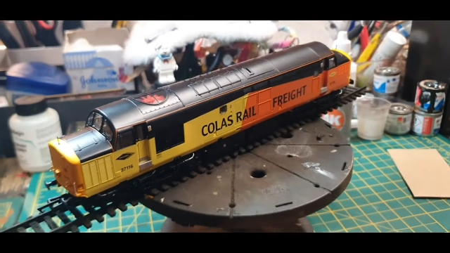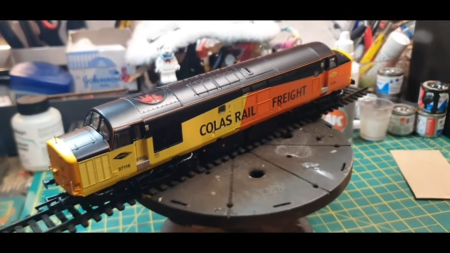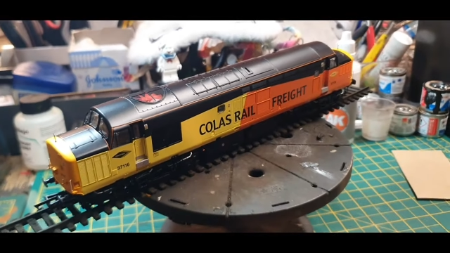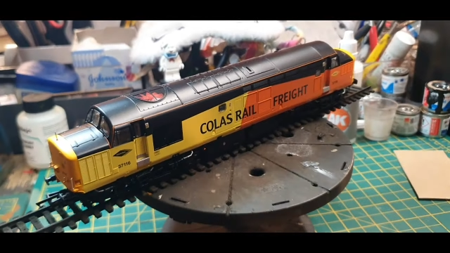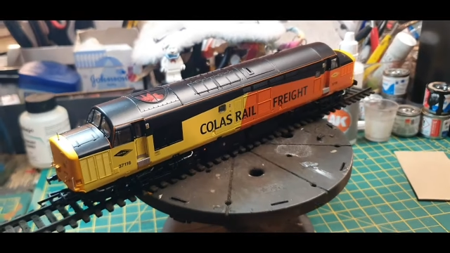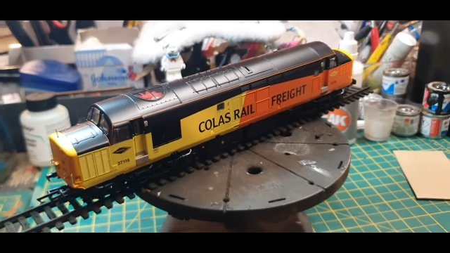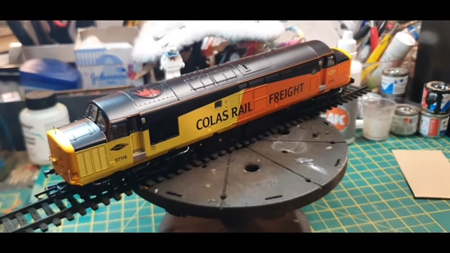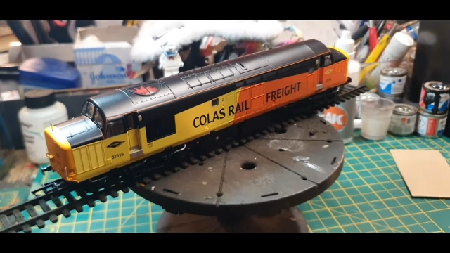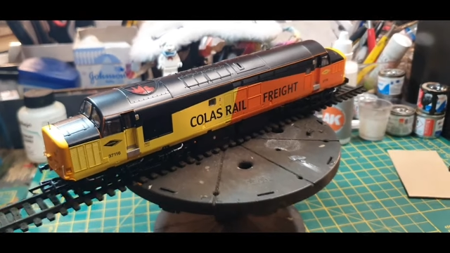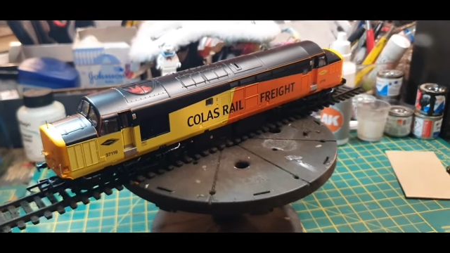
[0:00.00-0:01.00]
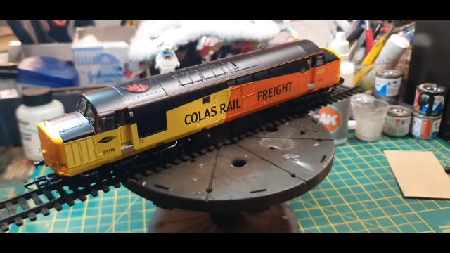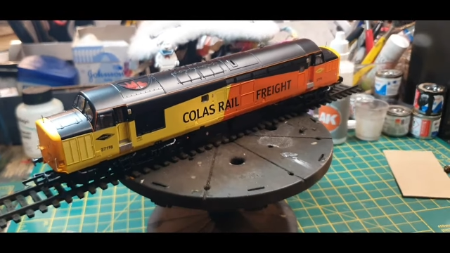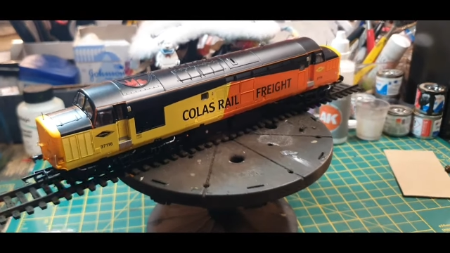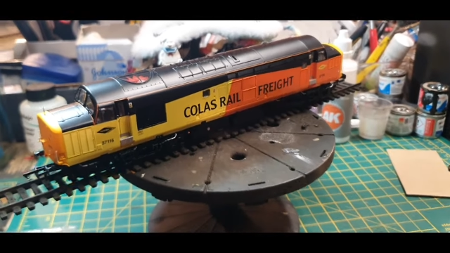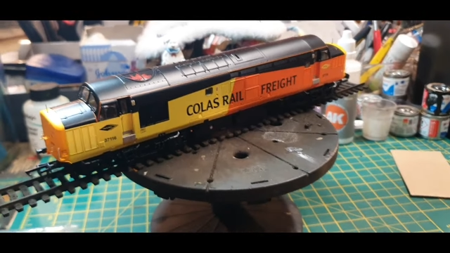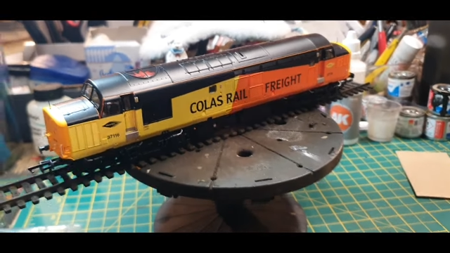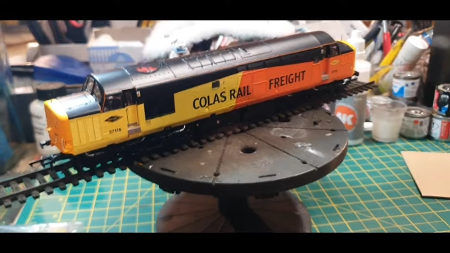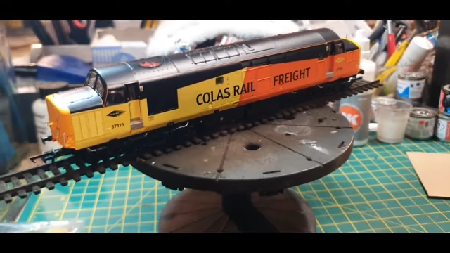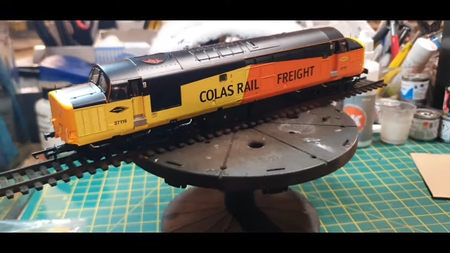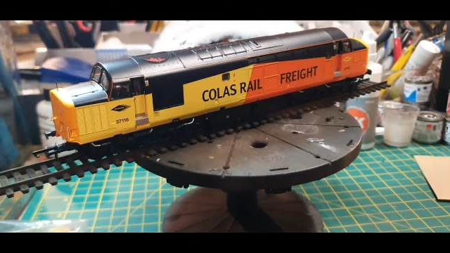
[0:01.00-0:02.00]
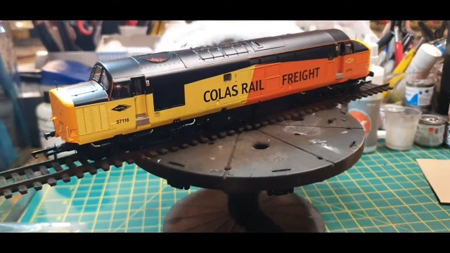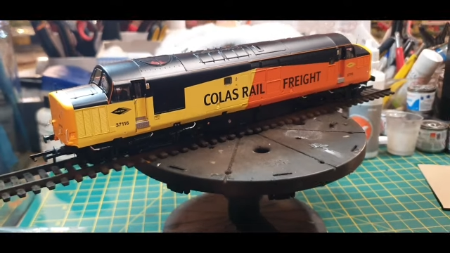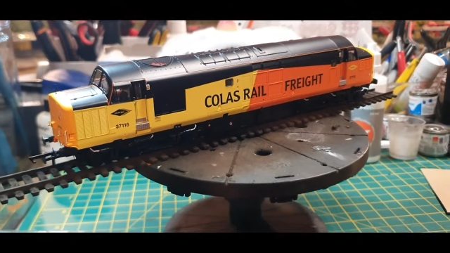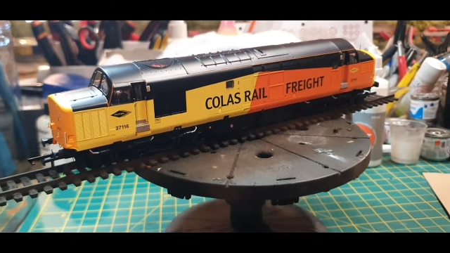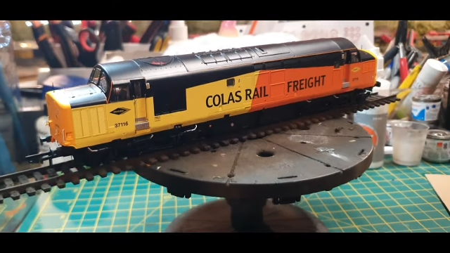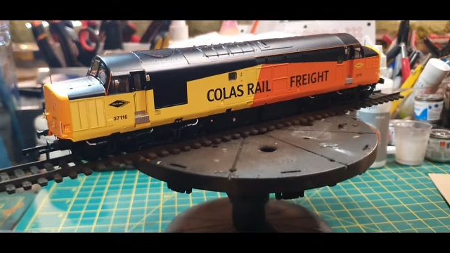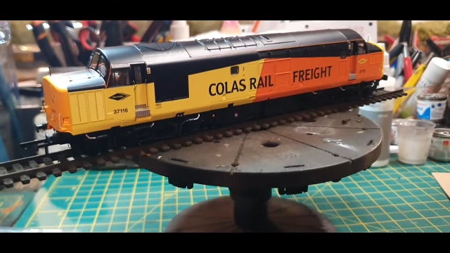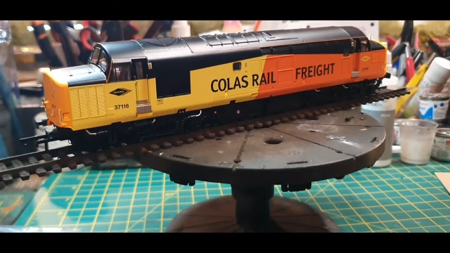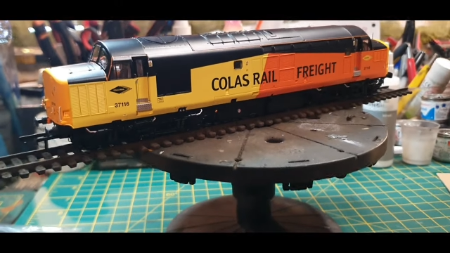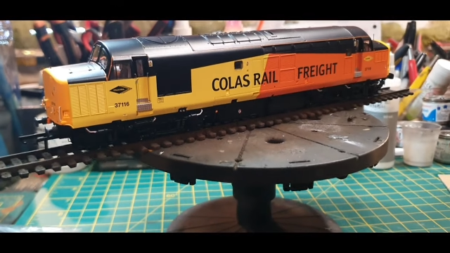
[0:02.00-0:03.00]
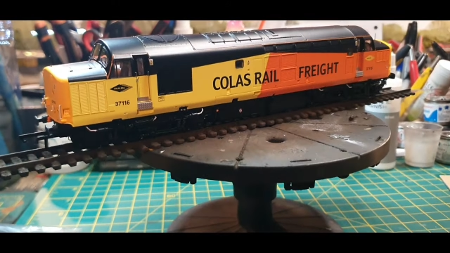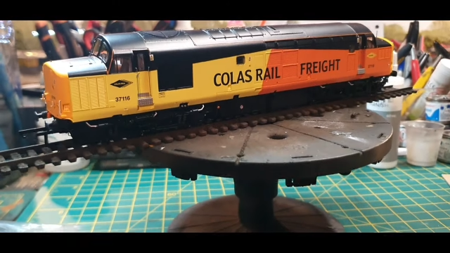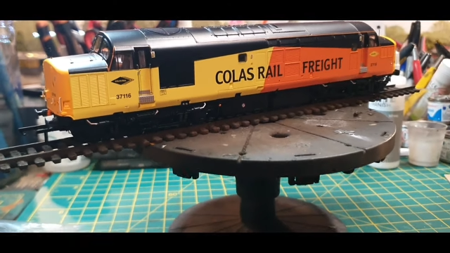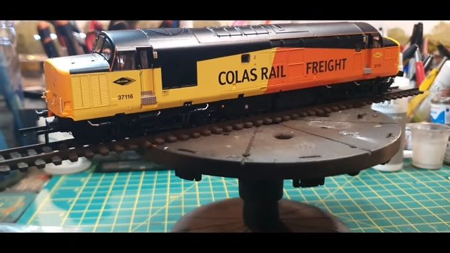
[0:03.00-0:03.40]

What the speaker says: (no speaker visible)